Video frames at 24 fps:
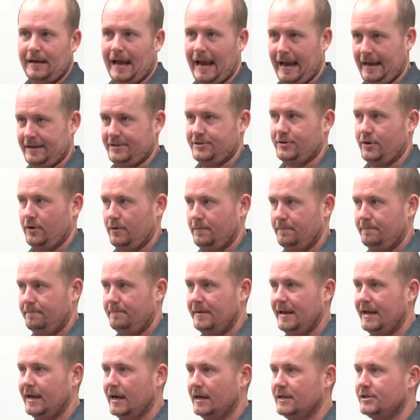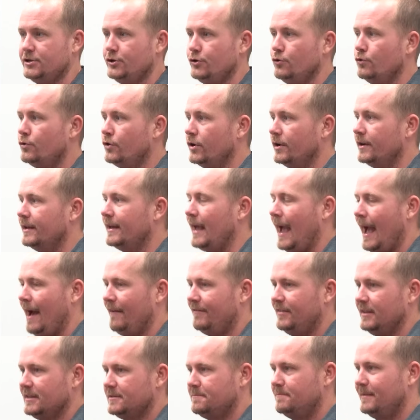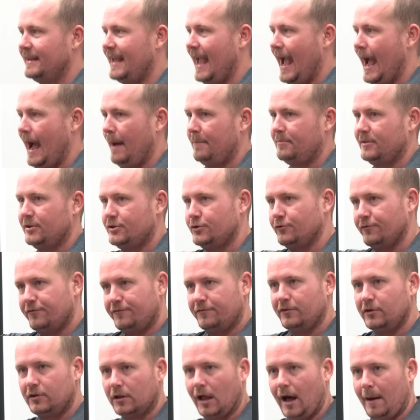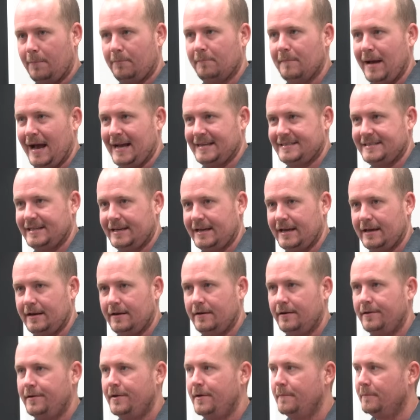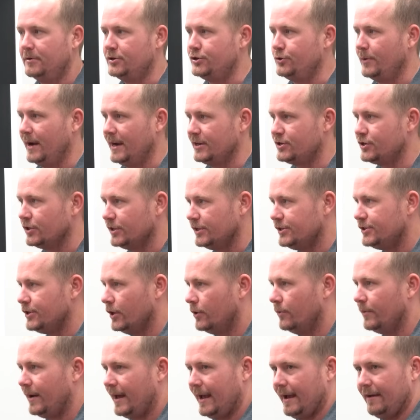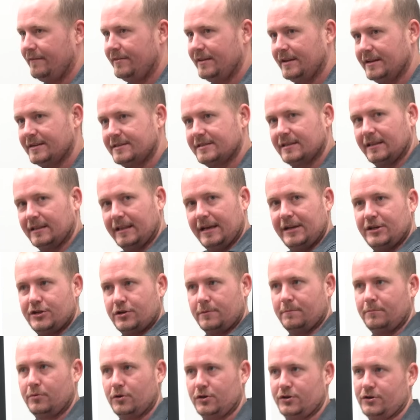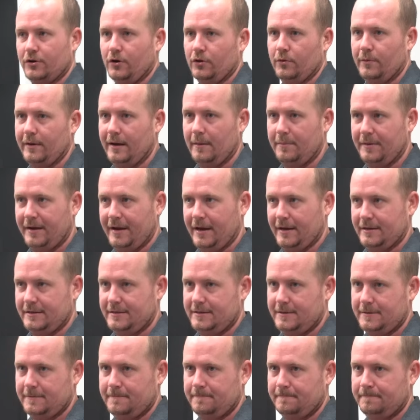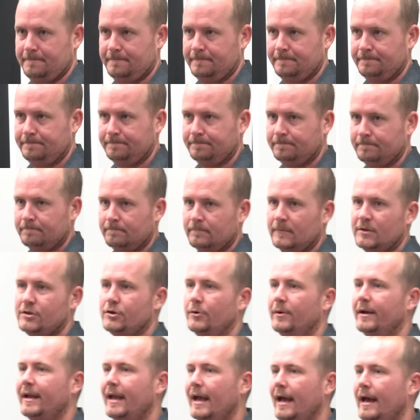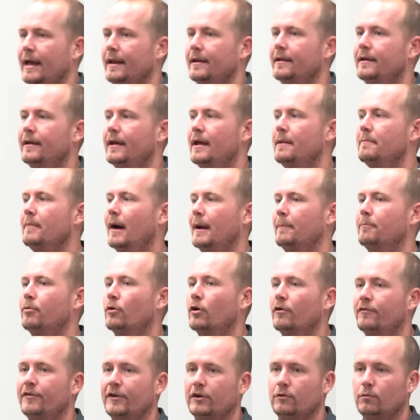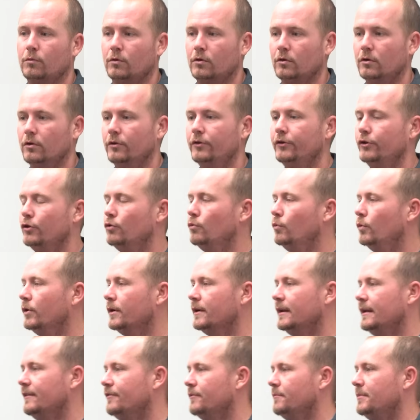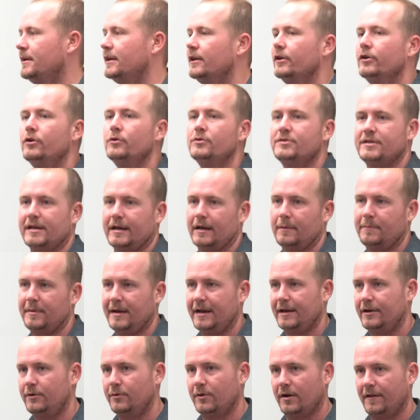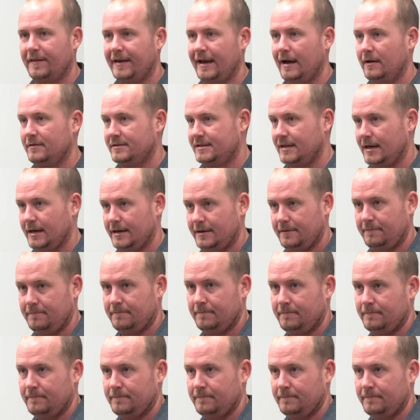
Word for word: answer because you could have this gap that you glop mastic in, but you actually don't have the insulation pushed all the way up against. So again, in my perfect world, you wouldn't even be using a Panduit on the outside.